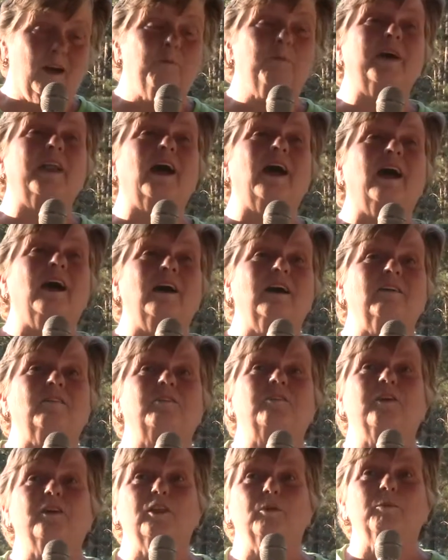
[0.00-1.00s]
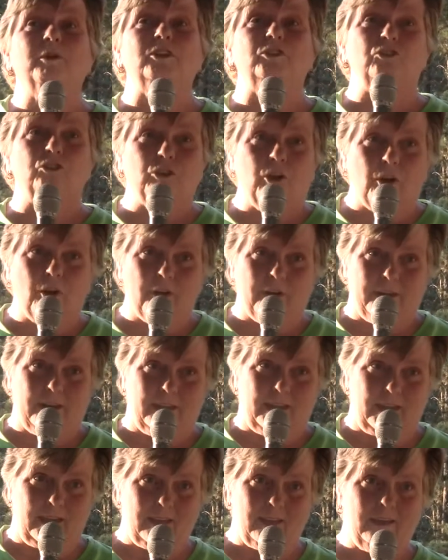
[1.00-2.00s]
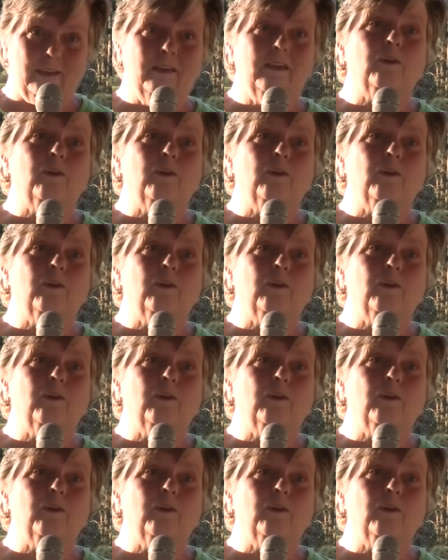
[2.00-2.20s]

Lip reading: But for the majority,